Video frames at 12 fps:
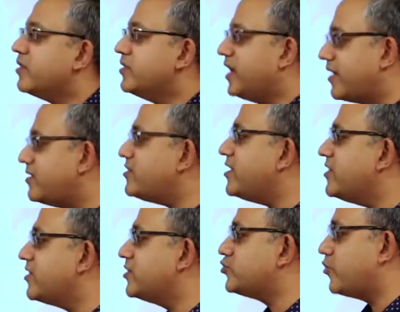The other thing
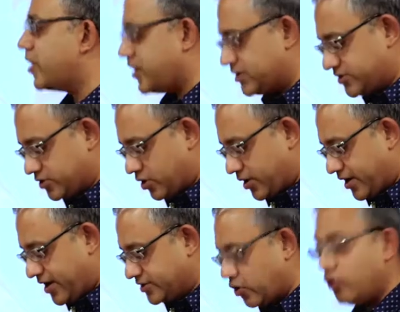that the Chola
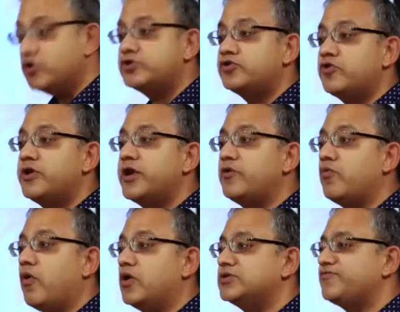kings also did
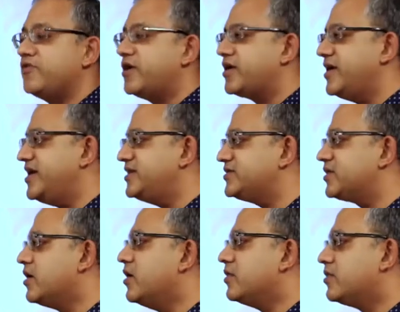was, for at least
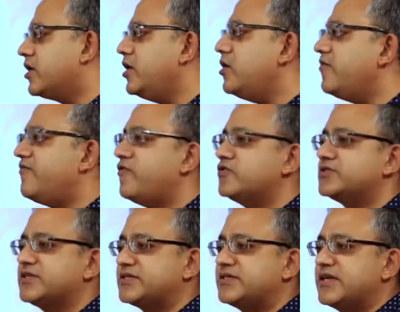3 or 4
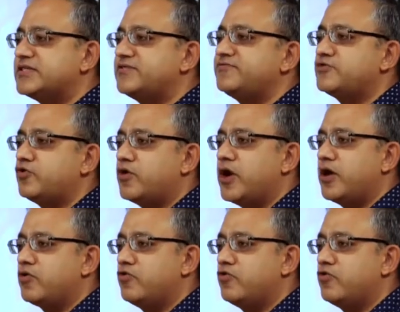successive Chola